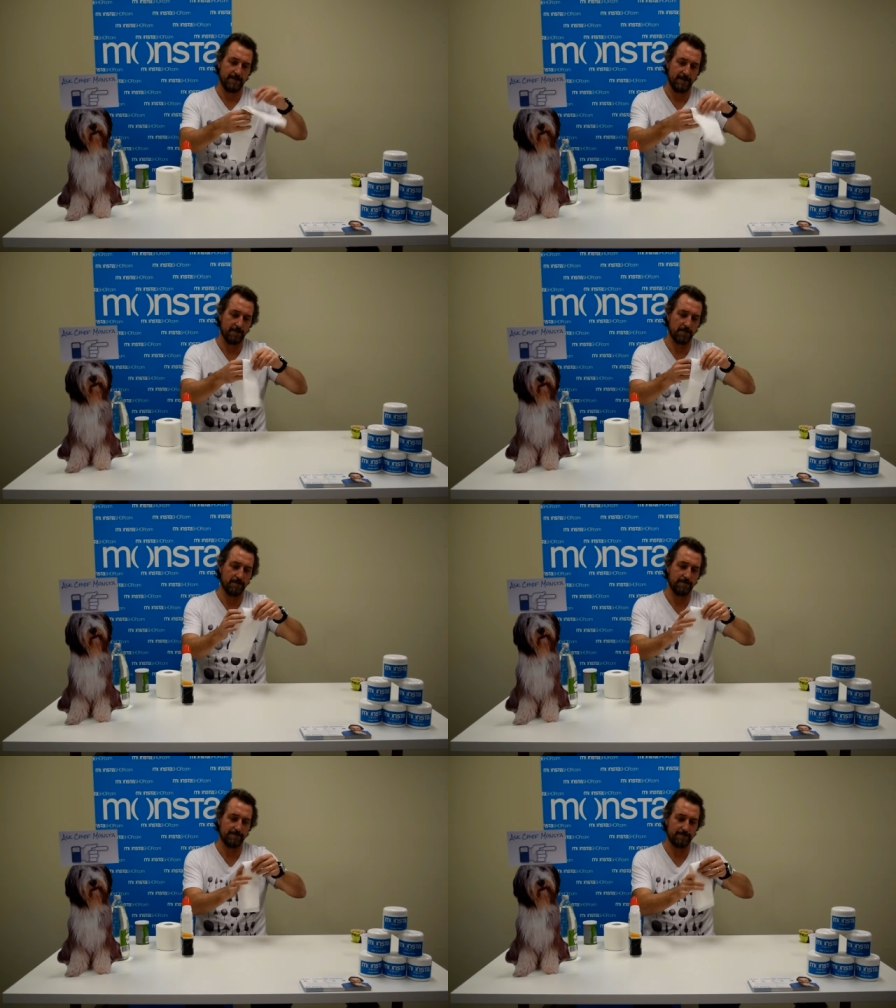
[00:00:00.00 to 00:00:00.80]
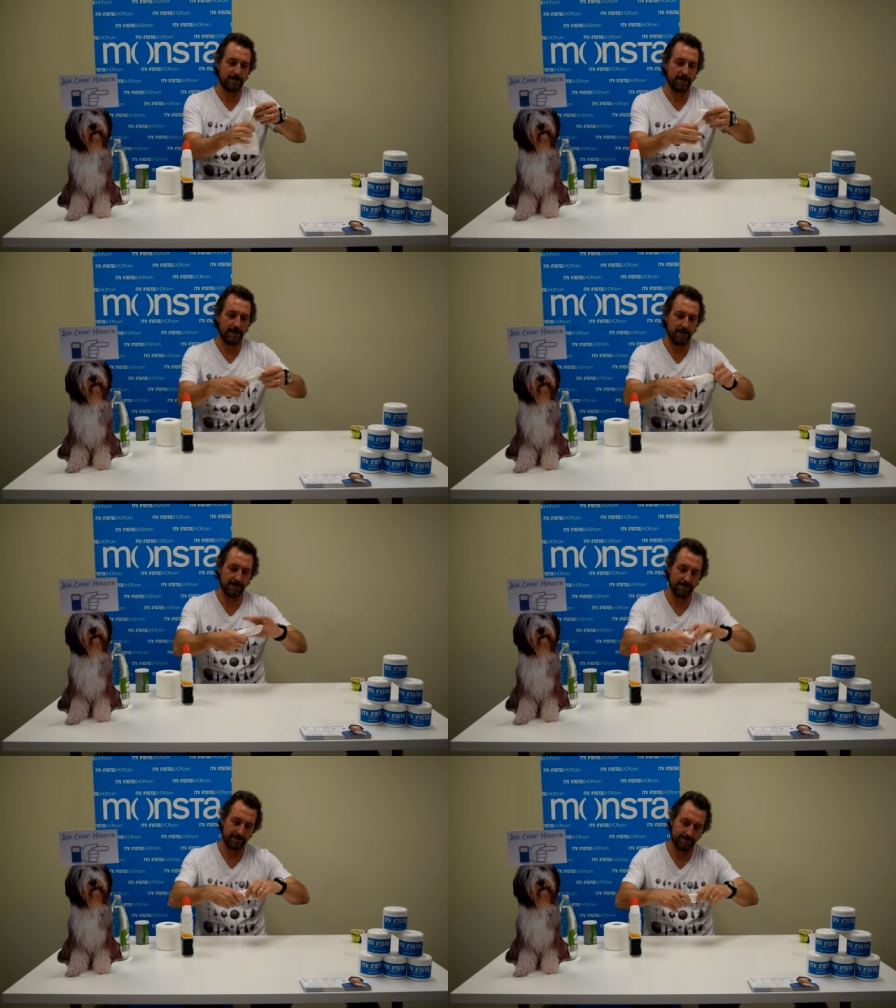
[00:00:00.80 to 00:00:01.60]
you might pretend
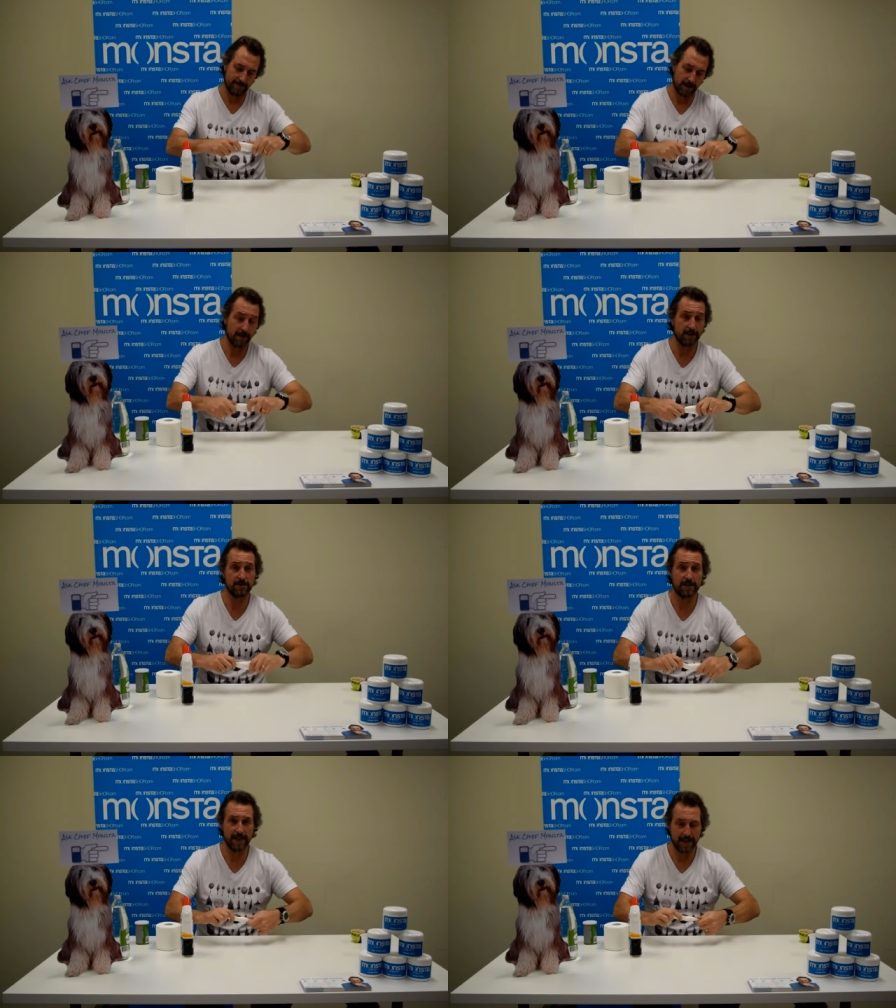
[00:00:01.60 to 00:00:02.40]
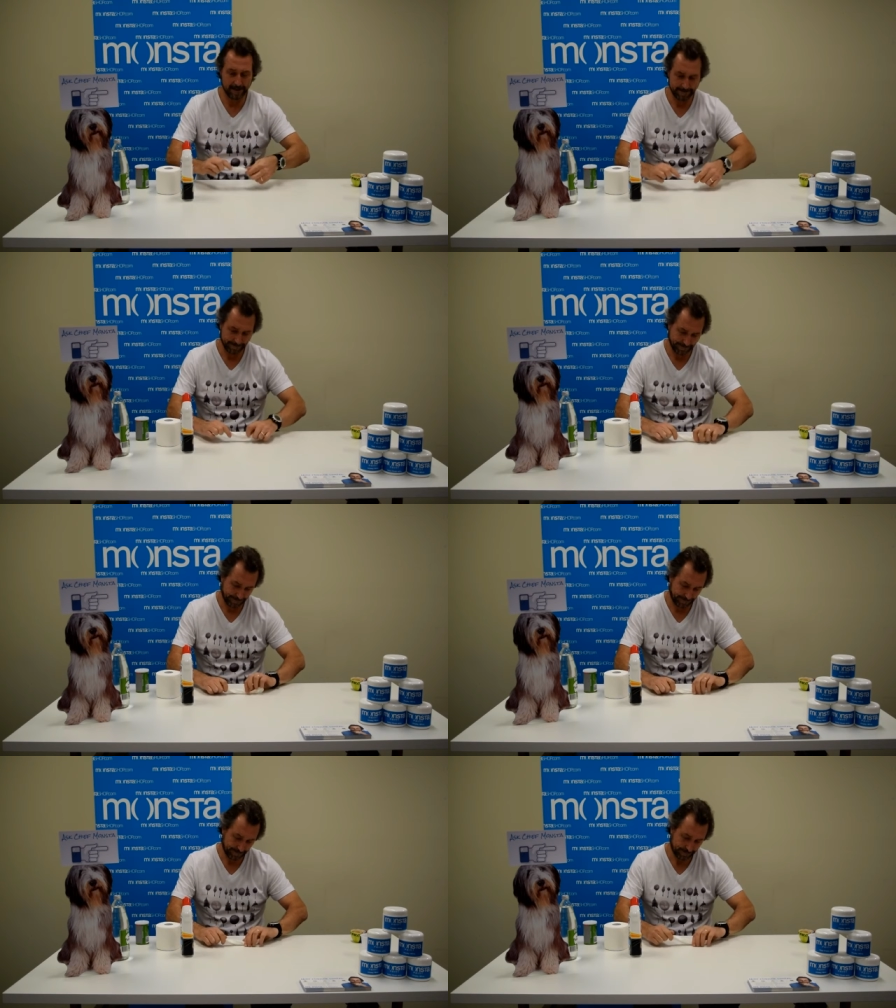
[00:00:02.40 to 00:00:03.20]
you're rolling a cigar
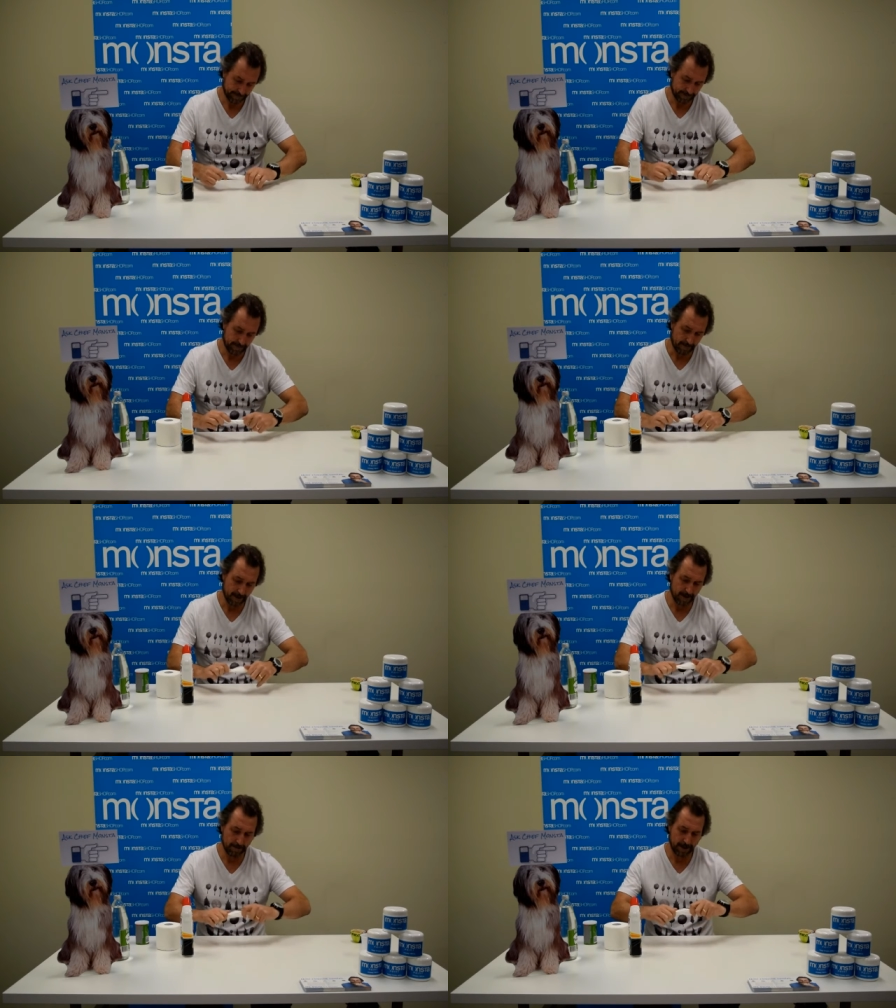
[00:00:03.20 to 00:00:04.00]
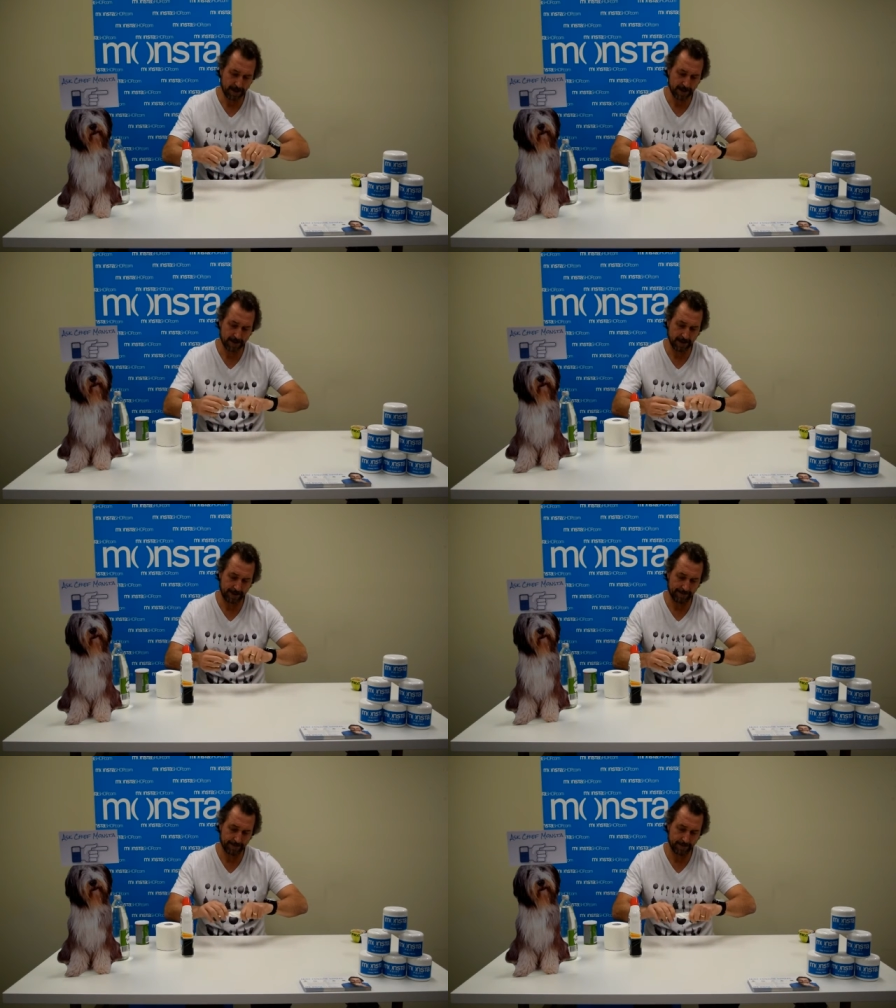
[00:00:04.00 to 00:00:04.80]
but you
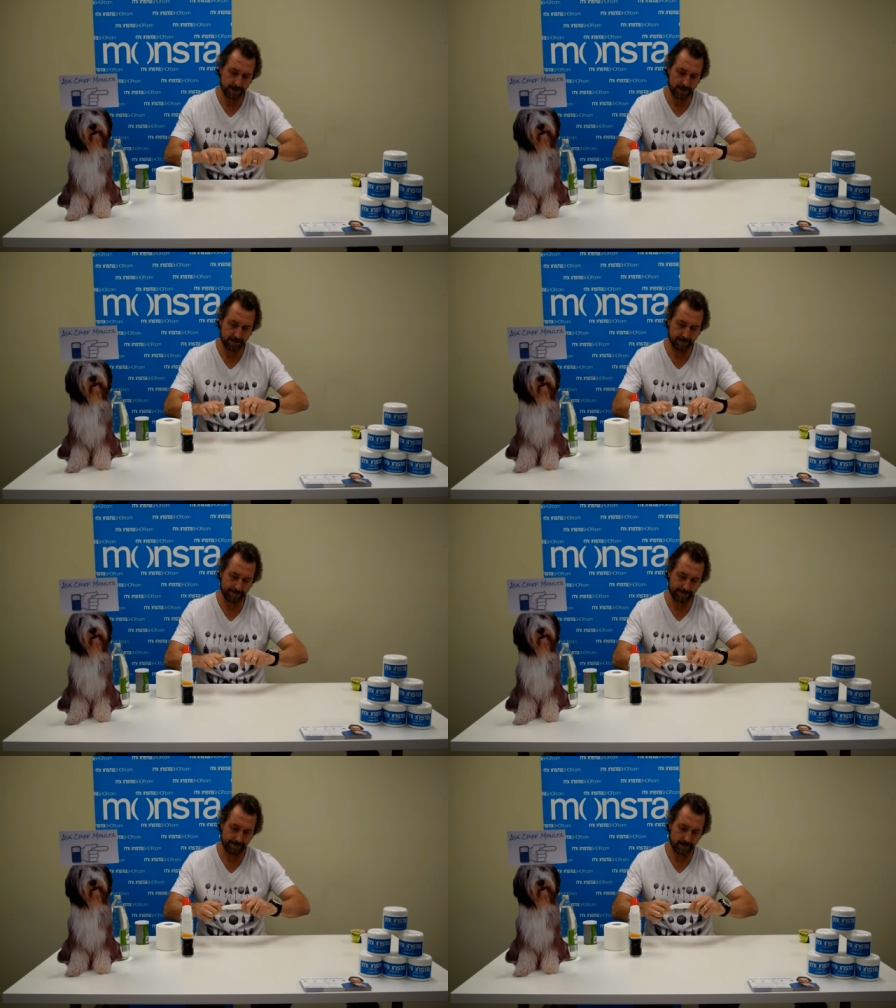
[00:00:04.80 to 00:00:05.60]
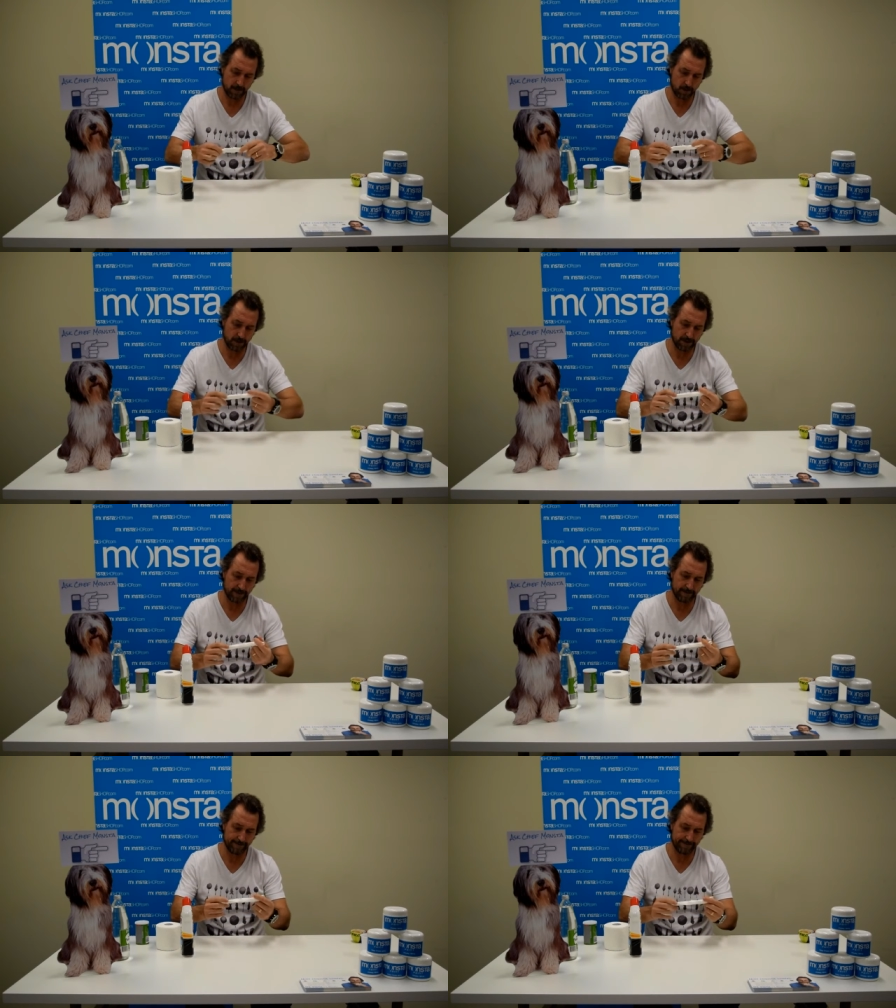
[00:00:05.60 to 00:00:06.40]
actually just twist it